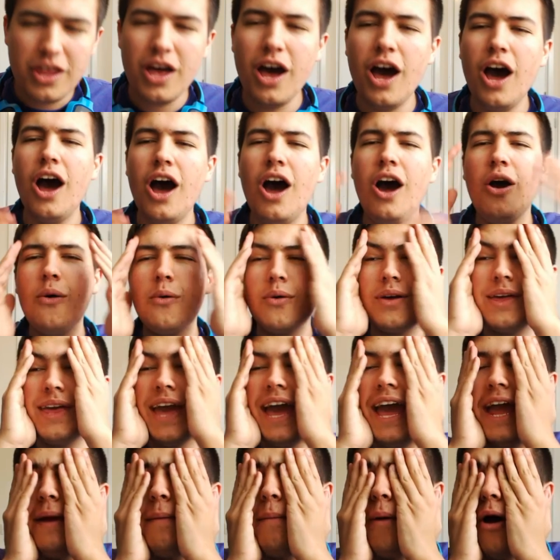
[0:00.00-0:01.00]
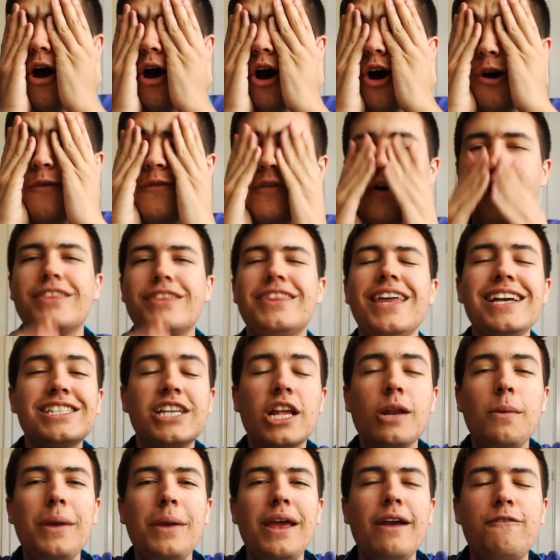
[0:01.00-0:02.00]
No, game over.
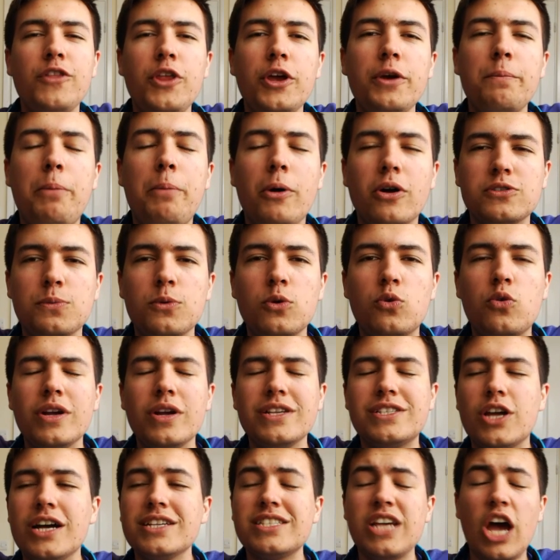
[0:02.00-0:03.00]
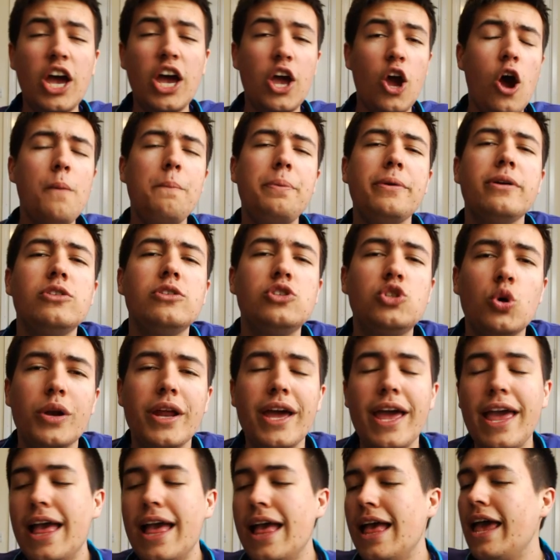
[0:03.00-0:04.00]
That's going to be it for the Impossible Quiz, guys. I hope you
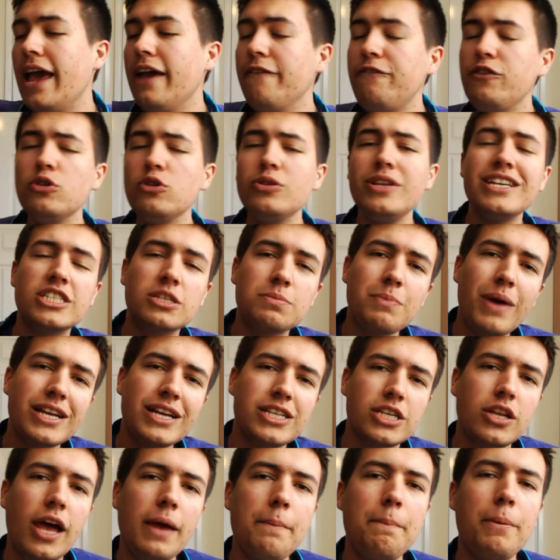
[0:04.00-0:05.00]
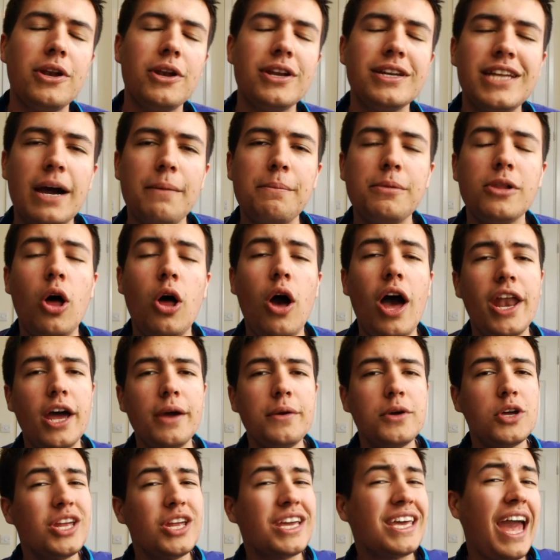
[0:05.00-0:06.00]
enjoyed it. If you did, smash the like button down below,
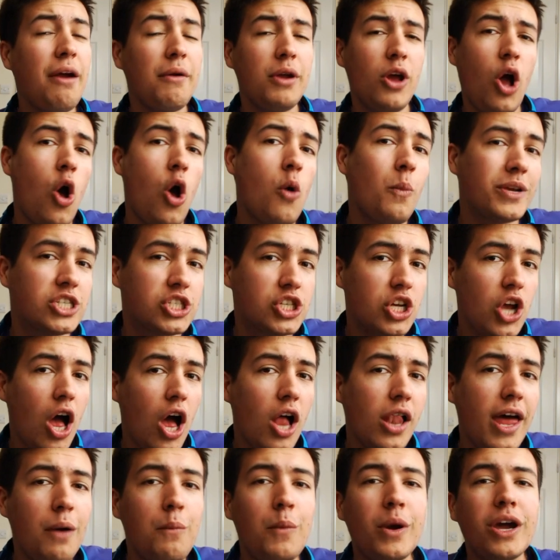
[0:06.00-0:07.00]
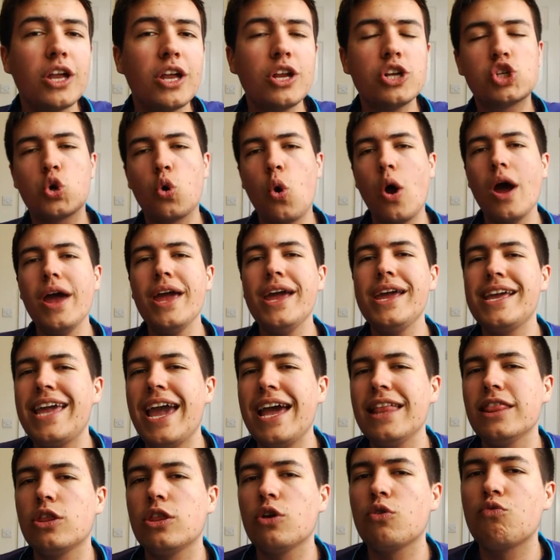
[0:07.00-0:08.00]
and I'm going to carry it on with Charlotte, and we're going to try
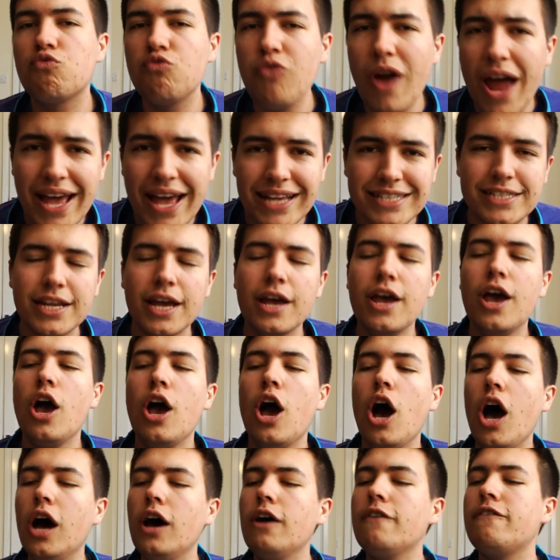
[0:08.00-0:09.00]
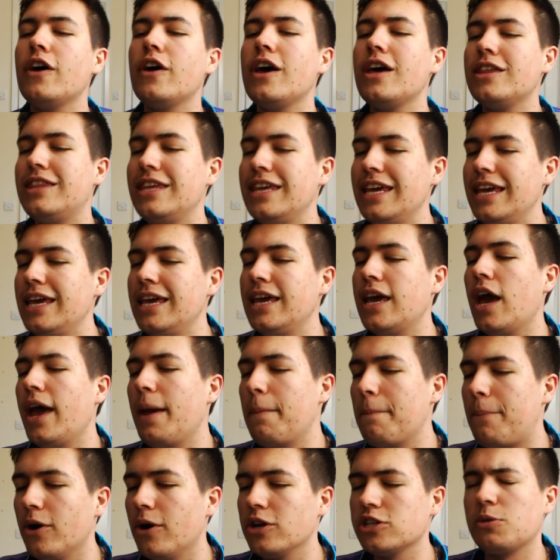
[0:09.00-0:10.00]
and get the rest of the
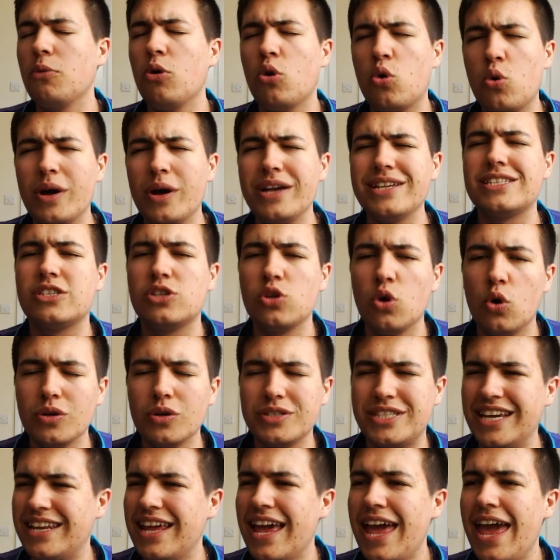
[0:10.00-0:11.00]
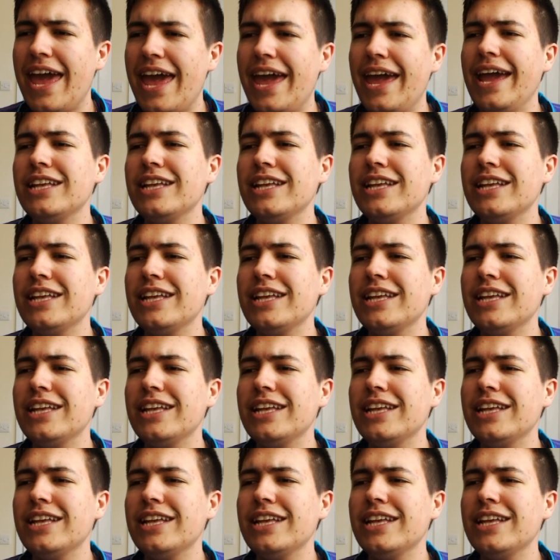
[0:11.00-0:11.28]
Impossible Quiz sorted.